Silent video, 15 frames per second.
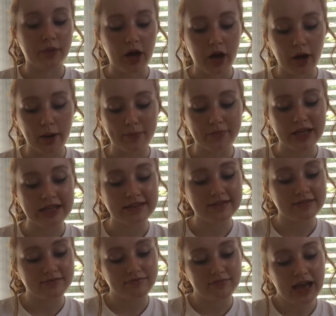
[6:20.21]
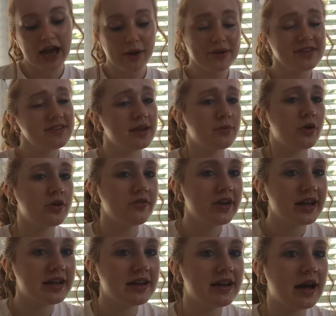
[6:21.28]
And how I stay
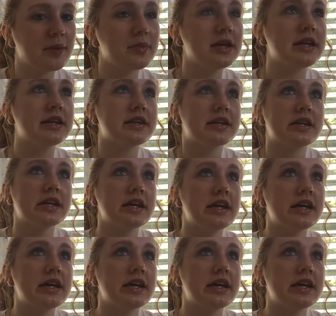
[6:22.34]
motivated, I mean,